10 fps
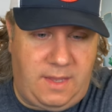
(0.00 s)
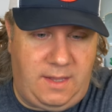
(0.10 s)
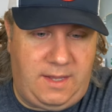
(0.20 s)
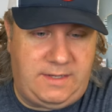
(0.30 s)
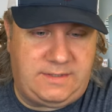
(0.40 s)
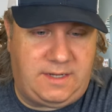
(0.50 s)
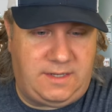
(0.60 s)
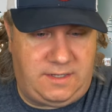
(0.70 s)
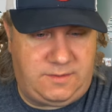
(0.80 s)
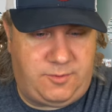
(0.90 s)
he's, uh,
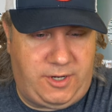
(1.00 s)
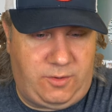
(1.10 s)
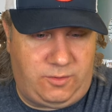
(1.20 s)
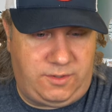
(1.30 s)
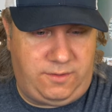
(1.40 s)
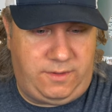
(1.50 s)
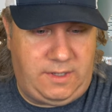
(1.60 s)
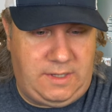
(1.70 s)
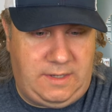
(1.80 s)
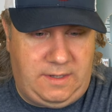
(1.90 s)
he's a pretty cool dude.
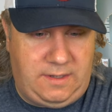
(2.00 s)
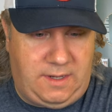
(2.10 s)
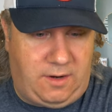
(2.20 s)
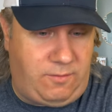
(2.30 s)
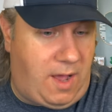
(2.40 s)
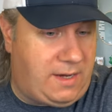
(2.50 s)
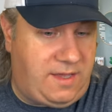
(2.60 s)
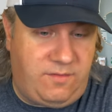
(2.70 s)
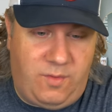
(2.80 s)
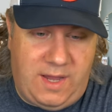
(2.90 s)
Uh, rod
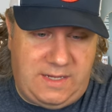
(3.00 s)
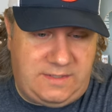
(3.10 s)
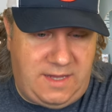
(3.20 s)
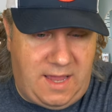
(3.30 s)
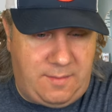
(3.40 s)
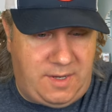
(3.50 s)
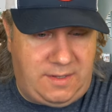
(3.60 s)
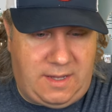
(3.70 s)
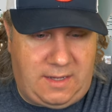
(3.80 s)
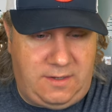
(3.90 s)
giveaways, yeah, I
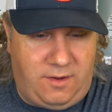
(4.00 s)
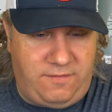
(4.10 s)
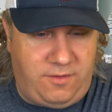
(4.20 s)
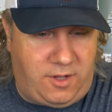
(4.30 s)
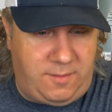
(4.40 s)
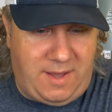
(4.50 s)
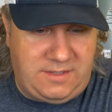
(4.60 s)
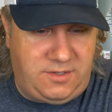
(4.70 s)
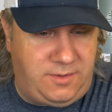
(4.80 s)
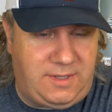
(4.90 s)
mean, you know, I've thought about
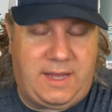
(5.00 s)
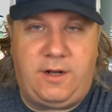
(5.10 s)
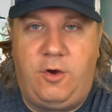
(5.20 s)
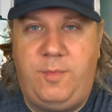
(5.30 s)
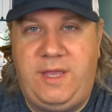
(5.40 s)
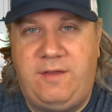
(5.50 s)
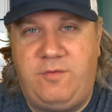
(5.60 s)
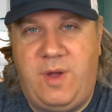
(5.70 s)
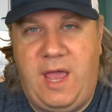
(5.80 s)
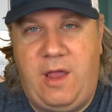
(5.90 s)
doing like an O B
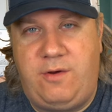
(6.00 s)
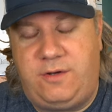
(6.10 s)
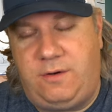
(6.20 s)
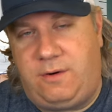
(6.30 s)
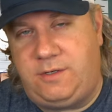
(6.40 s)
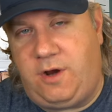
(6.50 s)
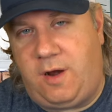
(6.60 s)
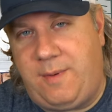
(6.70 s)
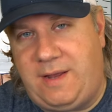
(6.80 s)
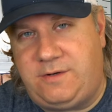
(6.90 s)
giveaway or, or
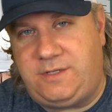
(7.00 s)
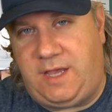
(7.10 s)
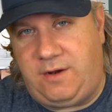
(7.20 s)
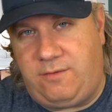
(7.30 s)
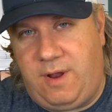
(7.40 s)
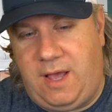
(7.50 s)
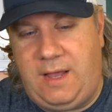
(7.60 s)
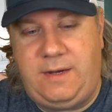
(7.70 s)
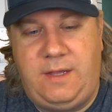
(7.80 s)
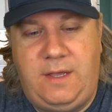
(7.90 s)
Dark Matter Skinner
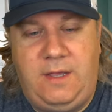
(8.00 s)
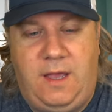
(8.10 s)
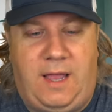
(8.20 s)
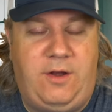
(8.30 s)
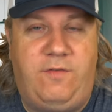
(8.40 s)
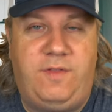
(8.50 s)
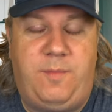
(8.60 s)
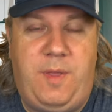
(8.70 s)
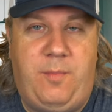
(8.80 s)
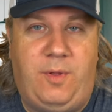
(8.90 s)
rod. I know for the
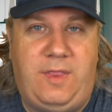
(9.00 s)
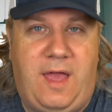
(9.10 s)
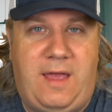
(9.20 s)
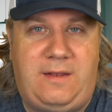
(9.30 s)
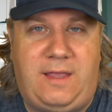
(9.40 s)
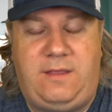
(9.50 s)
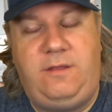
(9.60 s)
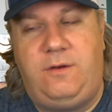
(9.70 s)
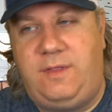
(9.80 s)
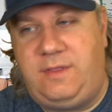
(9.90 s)
people that, like, you
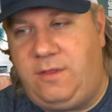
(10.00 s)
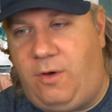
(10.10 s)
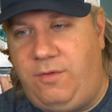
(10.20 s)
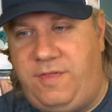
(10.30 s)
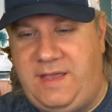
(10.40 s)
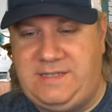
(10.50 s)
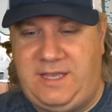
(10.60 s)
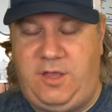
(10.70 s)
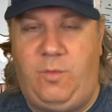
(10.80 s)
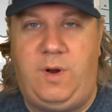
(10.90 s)
know, the, the whole thing is
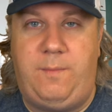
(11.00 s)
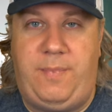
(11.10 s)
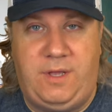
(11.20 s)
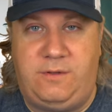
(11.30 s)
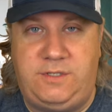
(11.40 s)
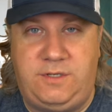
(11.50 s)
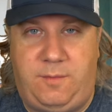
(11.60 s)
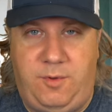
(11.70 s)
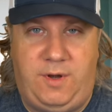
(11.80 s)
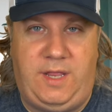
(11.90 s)
like you want to build
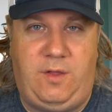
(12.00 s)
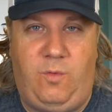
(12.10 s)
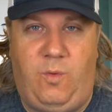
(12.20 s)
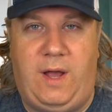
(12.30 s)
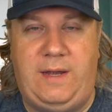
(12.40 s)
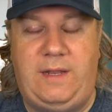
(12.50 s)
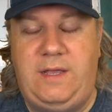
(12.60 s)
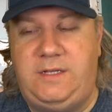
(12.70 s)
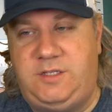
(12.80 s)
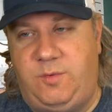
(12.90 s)
community. You want
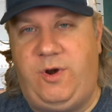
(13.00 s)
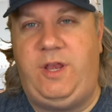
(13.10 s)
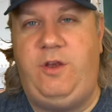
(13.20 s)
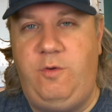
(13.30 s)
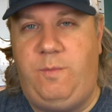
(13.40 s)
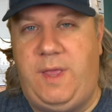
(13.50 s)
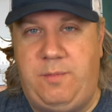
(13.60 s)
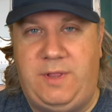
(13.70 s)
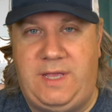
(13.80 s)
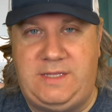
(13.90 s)
to bring new
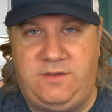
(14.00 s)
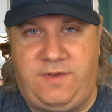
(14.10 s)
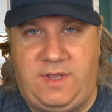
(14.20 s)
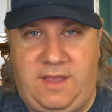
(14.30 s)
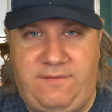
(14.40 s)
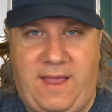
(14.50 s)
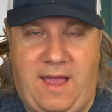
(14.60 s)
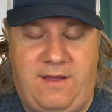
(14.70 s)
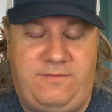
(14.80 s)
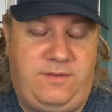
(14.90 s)
people in. So if I, if I
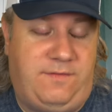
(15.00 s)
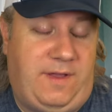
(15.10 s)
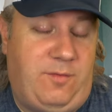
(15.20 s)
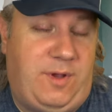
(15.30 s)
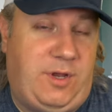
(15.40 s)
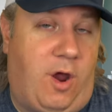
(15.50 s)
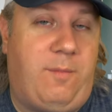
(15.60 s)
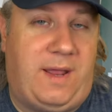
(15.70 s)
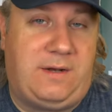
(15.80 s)
have, if I give away Dark Matter